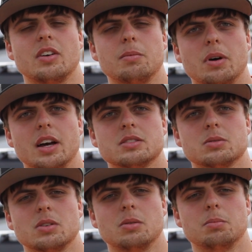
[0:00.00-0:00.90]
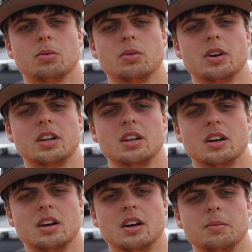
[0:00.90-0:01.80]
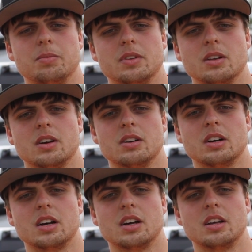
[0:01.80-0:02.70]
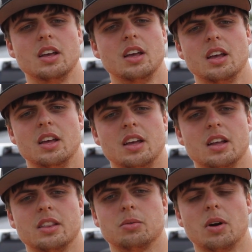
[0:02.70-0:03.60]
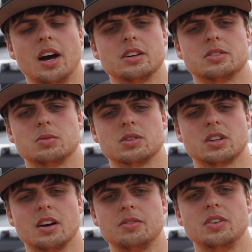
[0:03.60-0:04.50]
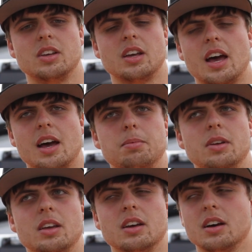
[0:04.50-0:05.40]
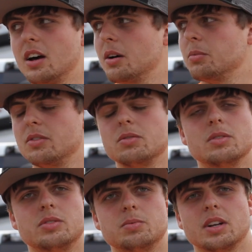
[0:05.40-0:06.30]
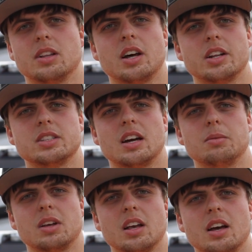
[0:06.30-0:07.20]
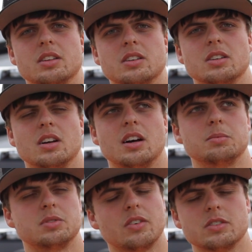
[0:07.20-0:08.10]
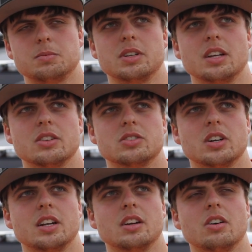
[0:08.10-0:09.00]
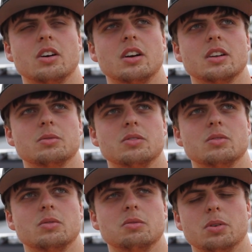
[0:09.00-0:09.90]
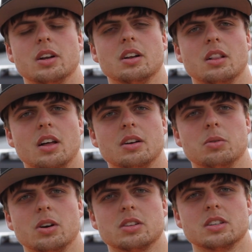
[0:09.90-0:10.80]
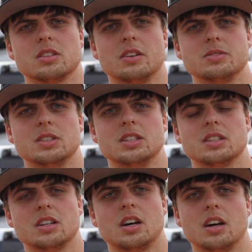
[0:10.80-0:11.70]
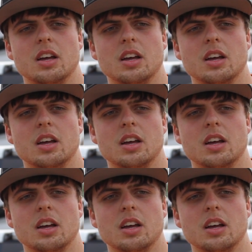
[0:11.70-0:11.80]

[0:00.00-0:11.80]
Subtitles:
Our bikes were on point. You know, the riders were comfy, happy. We spent a lot of time together. Trevor's been down training hard, and we've put in a lot of work this off season.